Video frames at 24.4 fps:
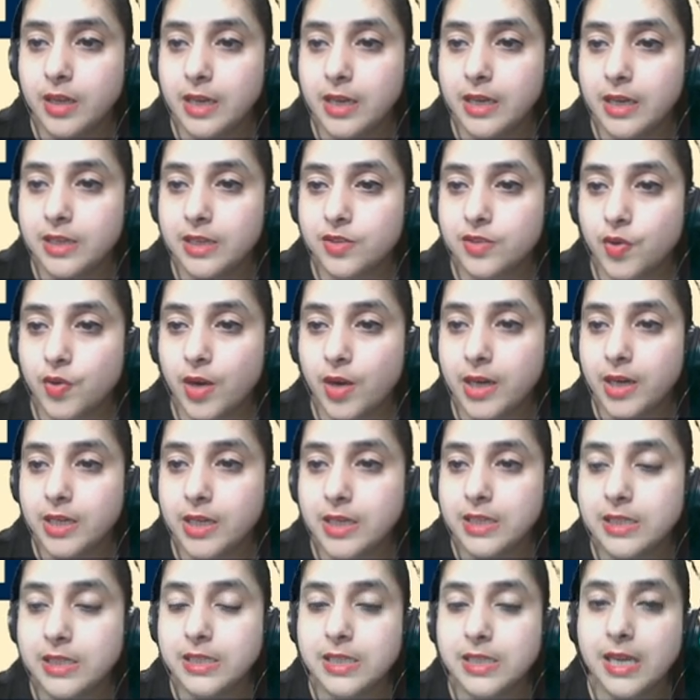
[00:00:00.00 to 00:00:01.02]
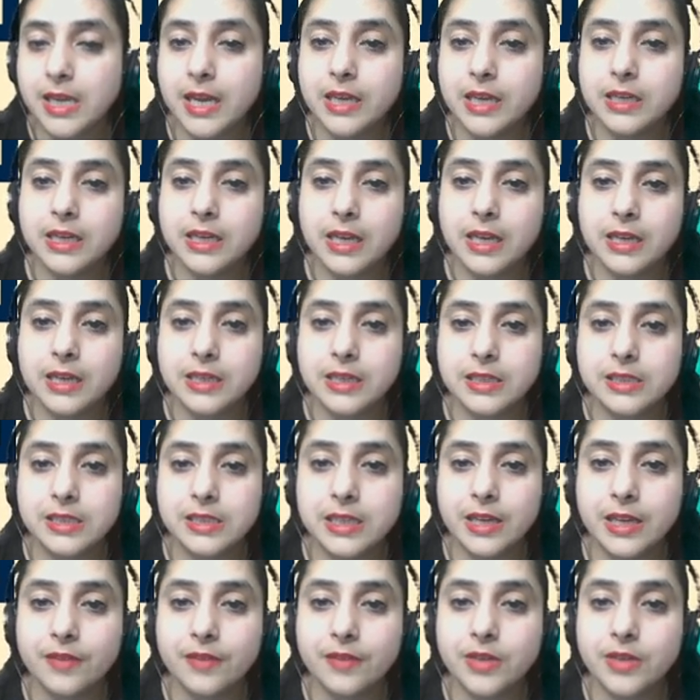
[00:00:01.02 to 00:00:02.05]
It's right hand side and it's
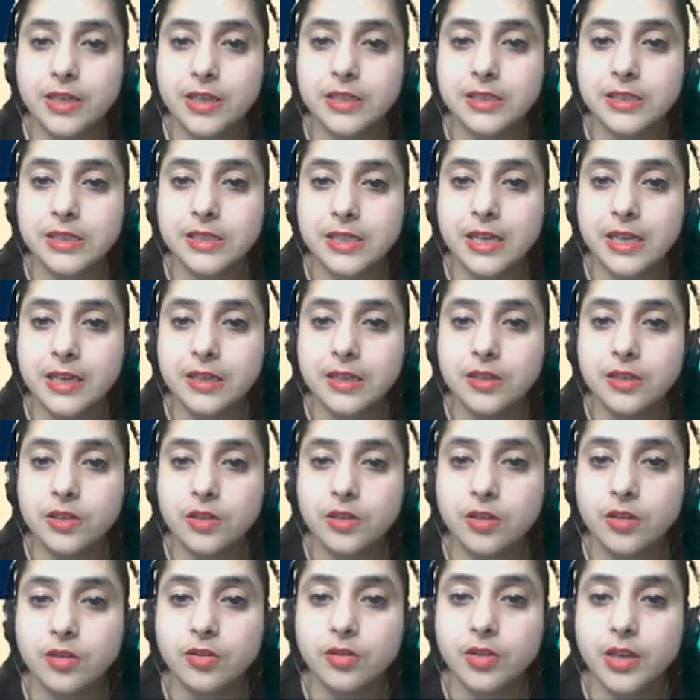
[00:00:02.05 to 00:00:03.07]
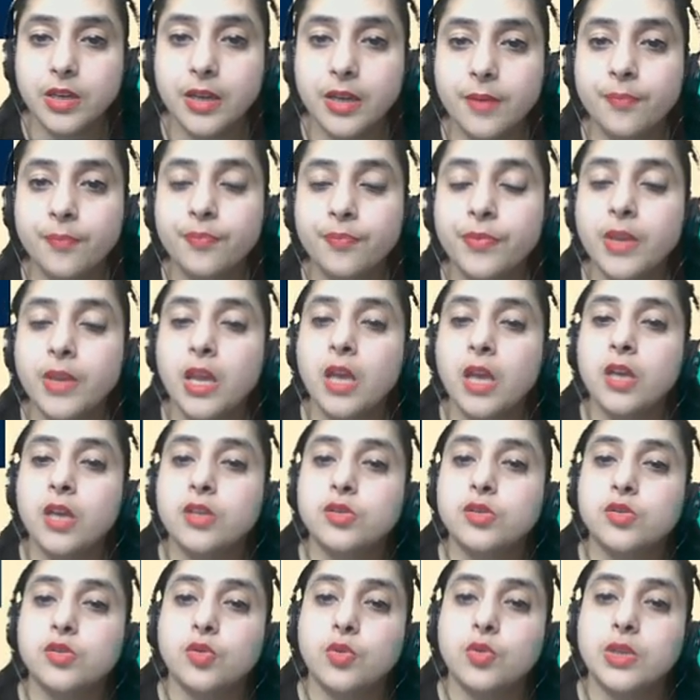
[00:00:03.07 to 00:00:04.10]
left hand side. Okay,
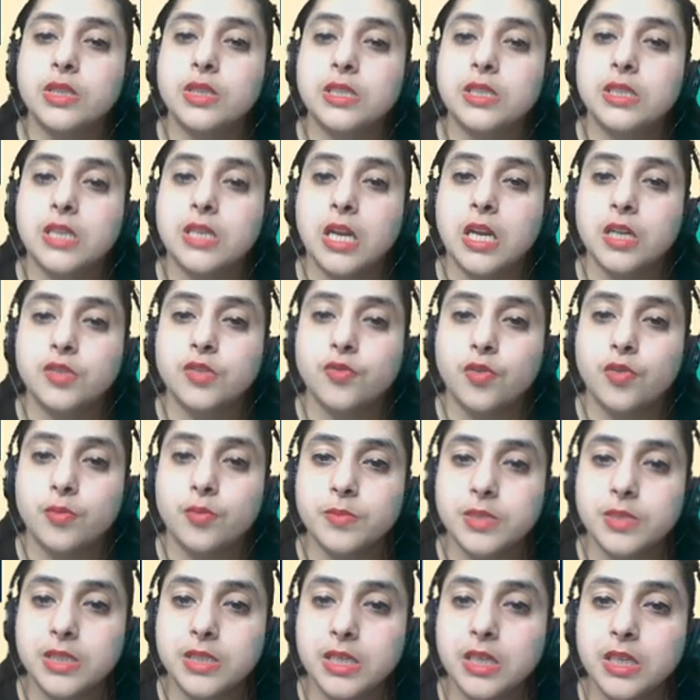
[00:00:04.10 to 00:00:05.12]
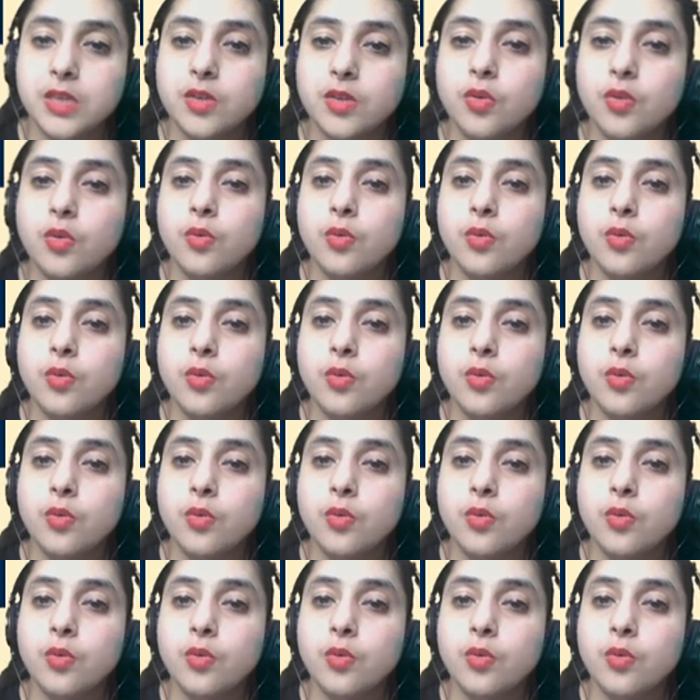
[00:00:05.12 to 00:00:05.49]
so it starts from 0,